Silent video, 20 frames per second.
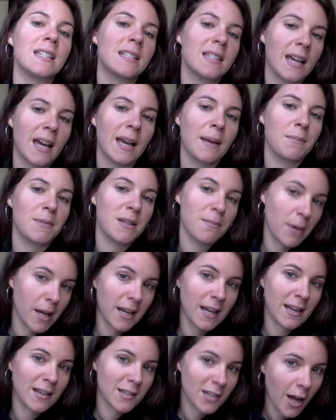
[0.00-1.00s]
time
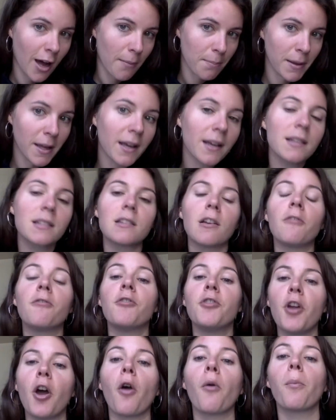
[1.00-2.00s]
debating topics of
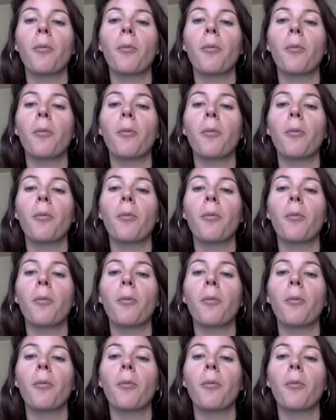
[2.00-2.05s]
no